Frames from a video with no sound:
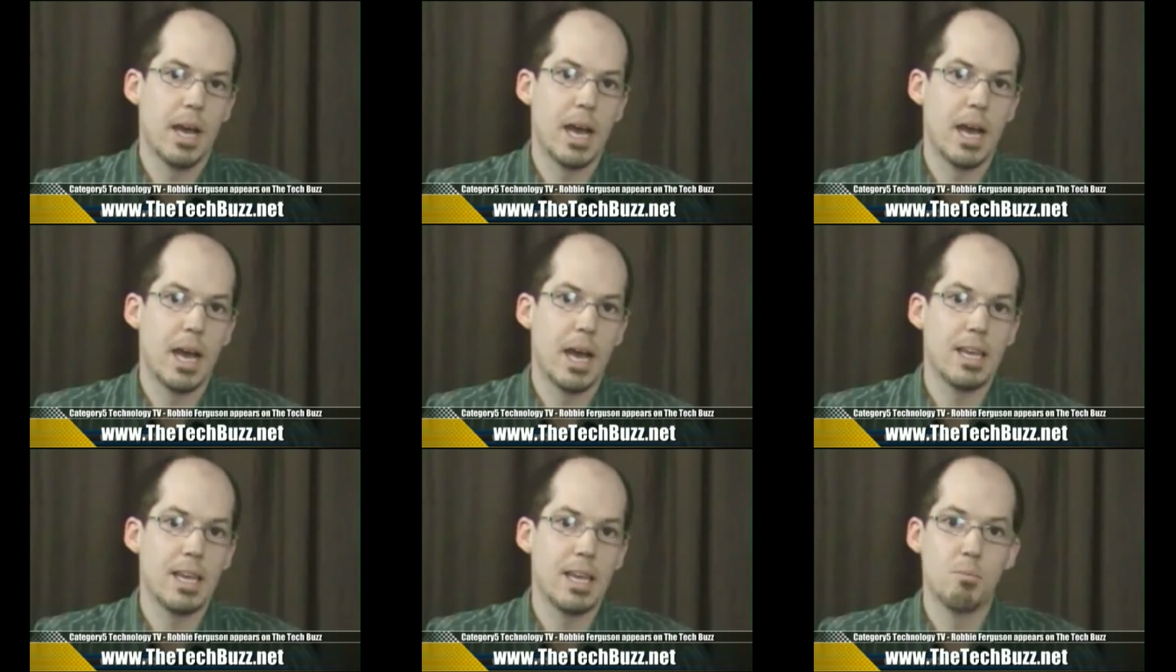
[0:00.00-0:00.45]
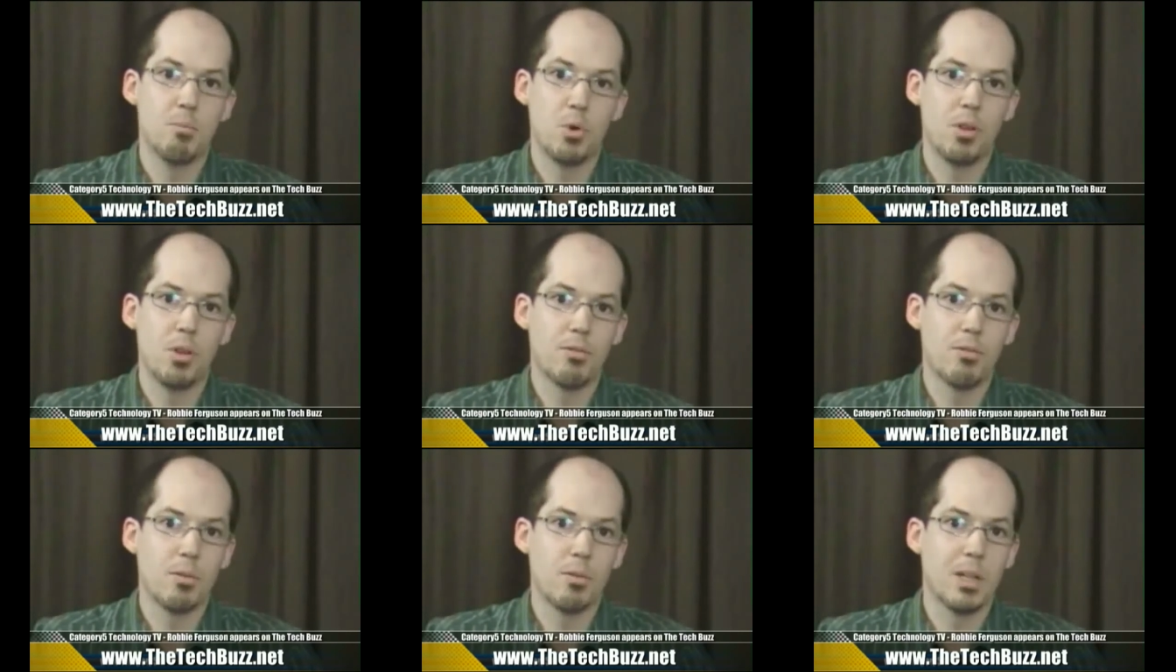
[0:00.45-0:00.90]
uh, even
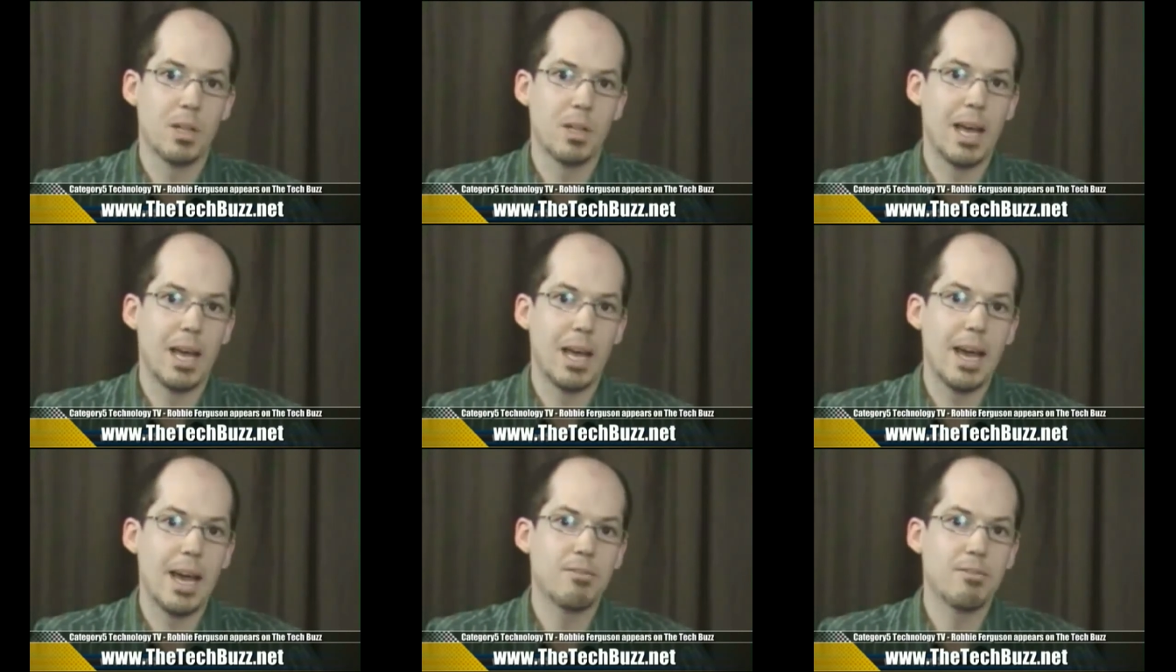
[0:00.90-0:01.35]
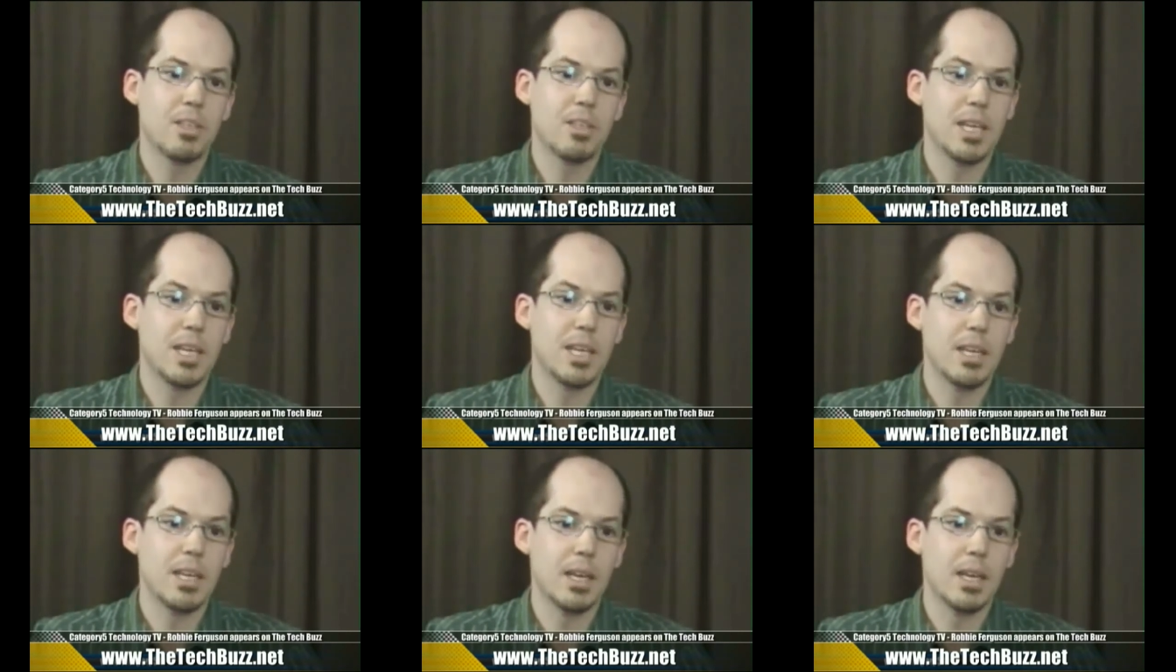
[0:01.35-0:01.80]
booting from a live
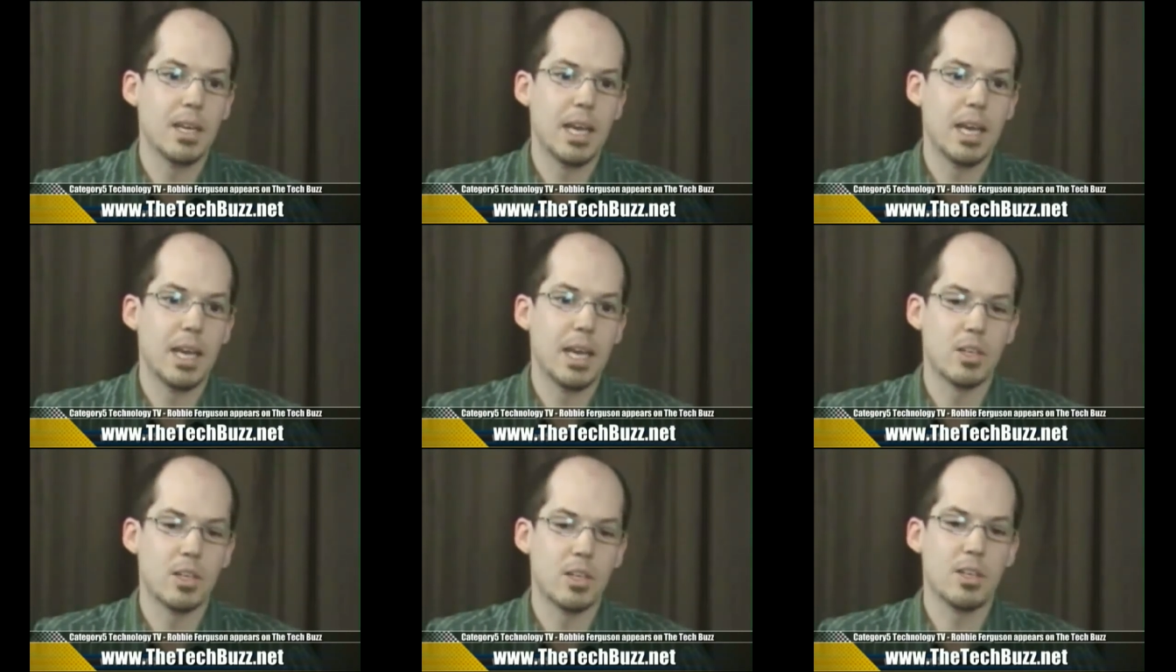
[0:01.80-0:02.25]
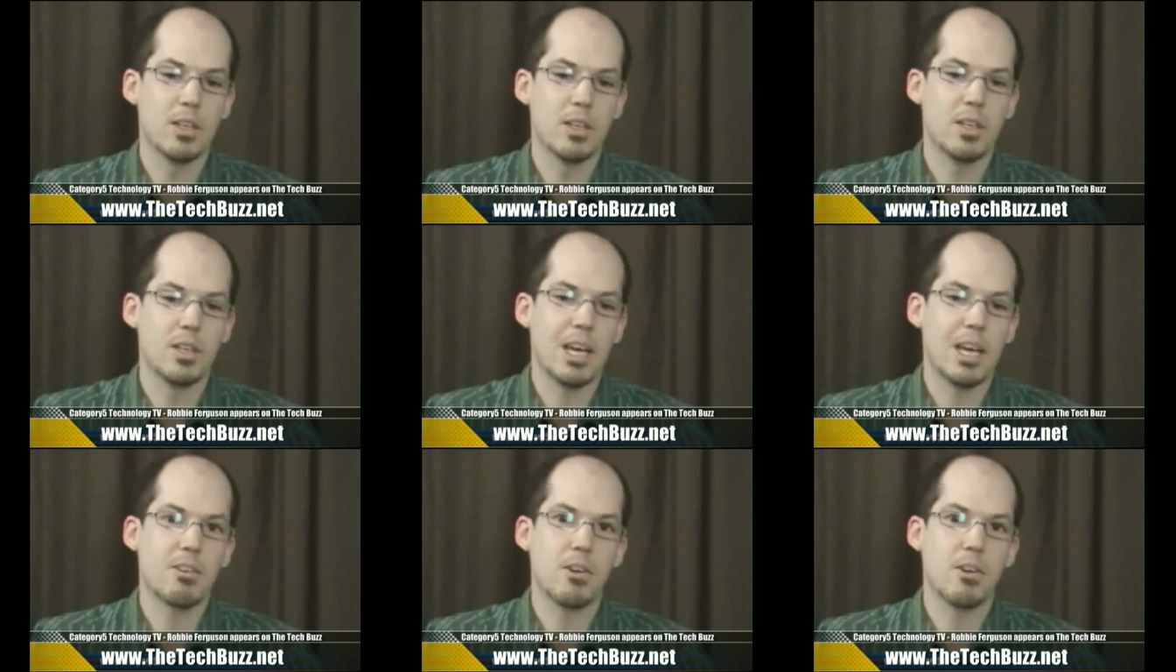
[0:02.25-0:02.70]
CD, it's going to
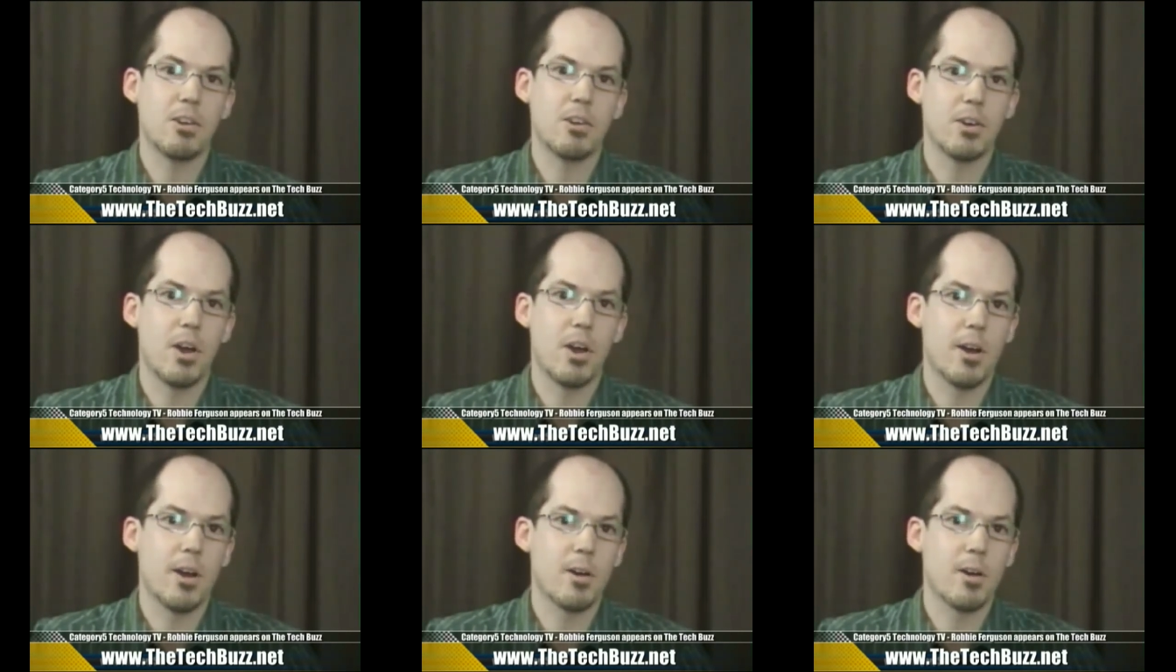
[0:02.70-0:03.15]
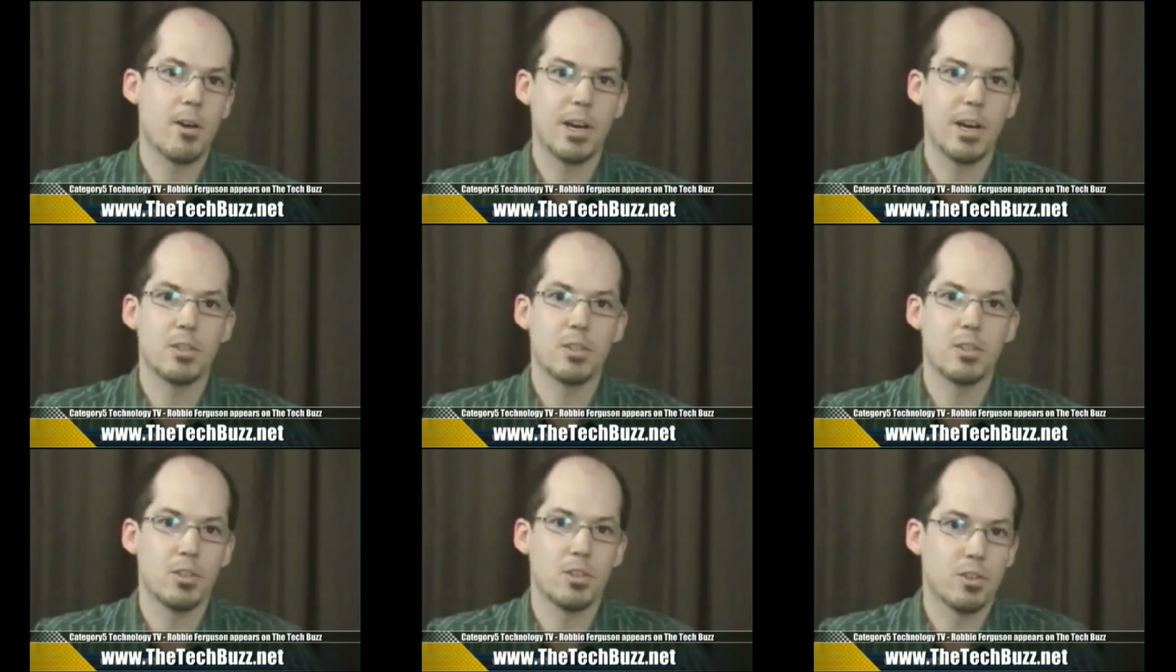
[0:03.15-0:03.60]
detect all your
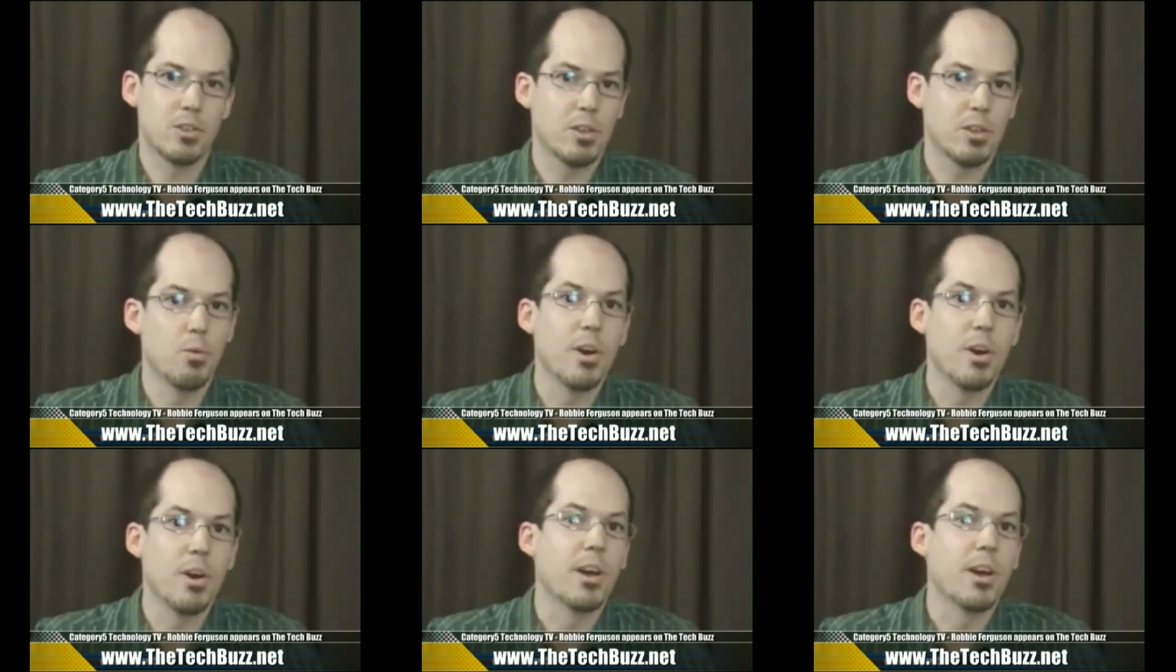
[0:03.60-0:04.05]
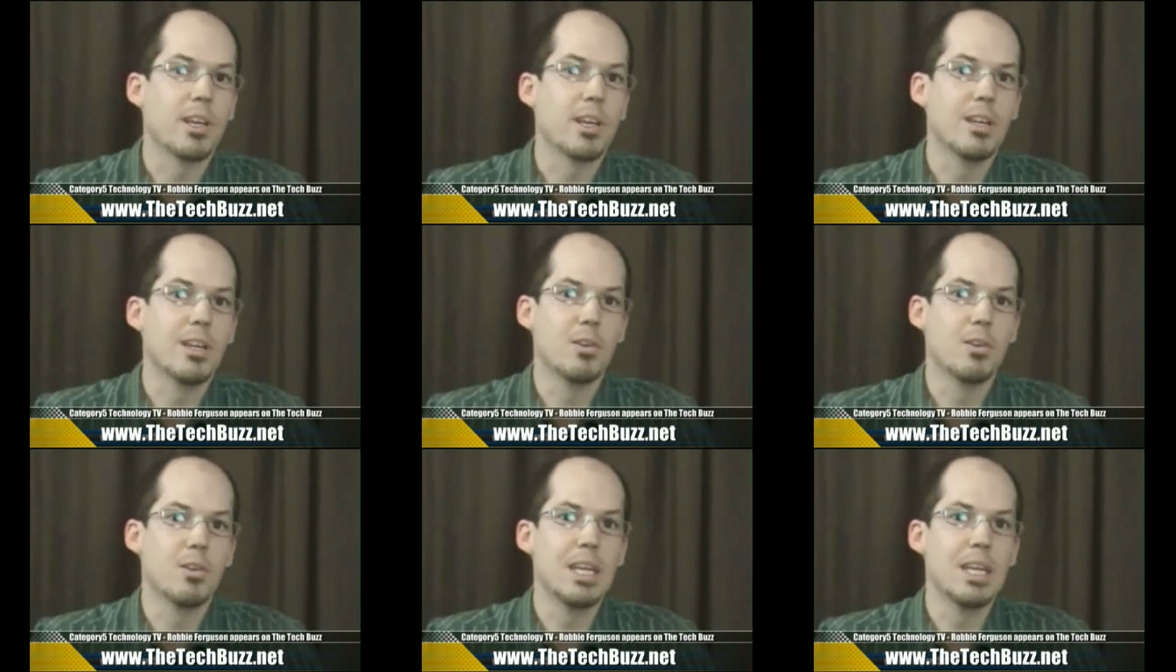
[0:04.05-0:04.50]
hardware and it's just going to work.
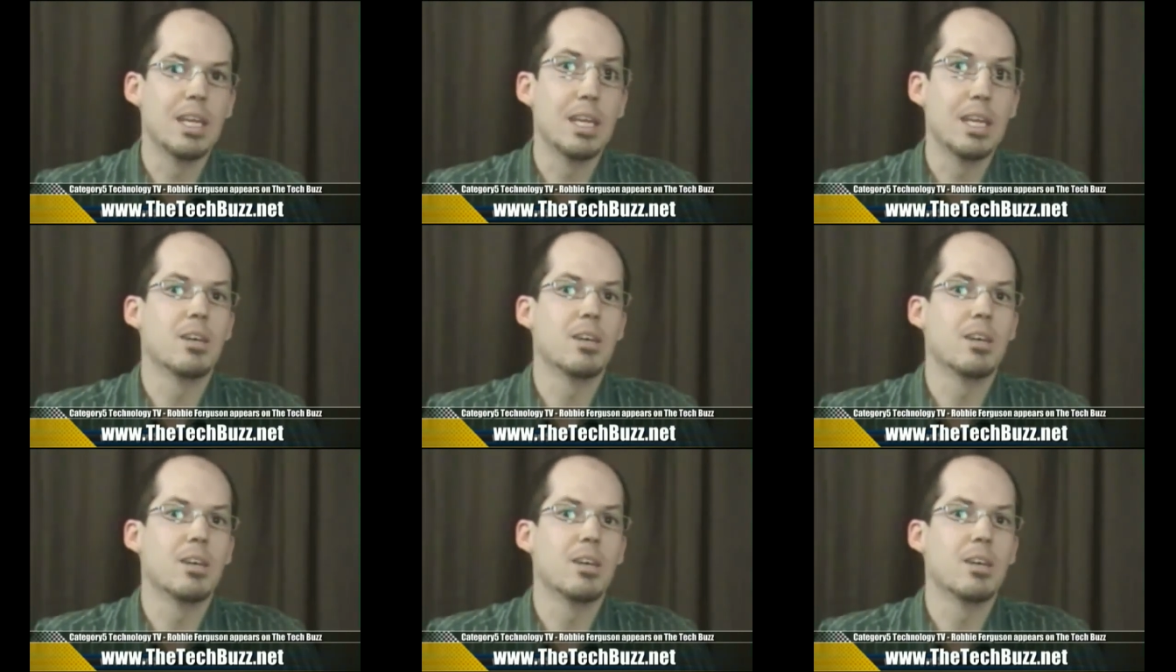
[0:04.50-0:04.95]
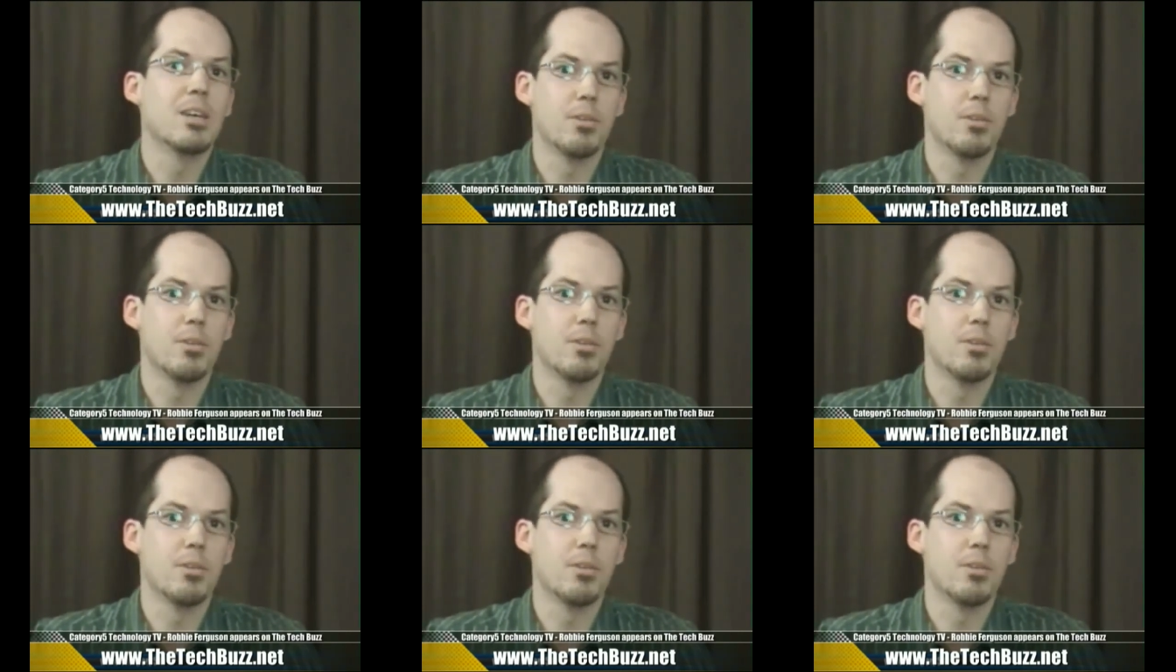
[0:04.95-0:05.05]
You don't need to go